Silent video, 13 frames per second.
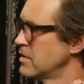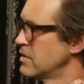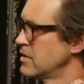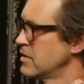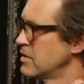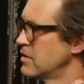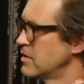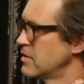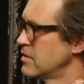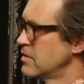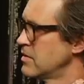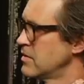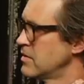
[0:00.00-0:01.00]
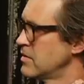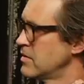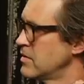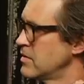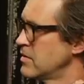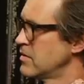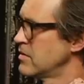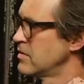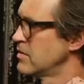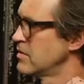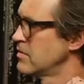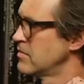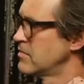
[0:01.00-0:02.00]

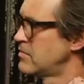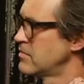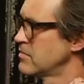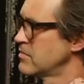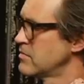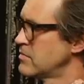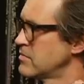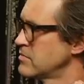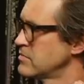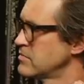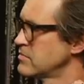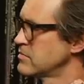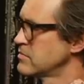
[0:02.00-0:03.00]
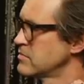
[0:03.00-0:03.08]
No words are spoken by the person on screen.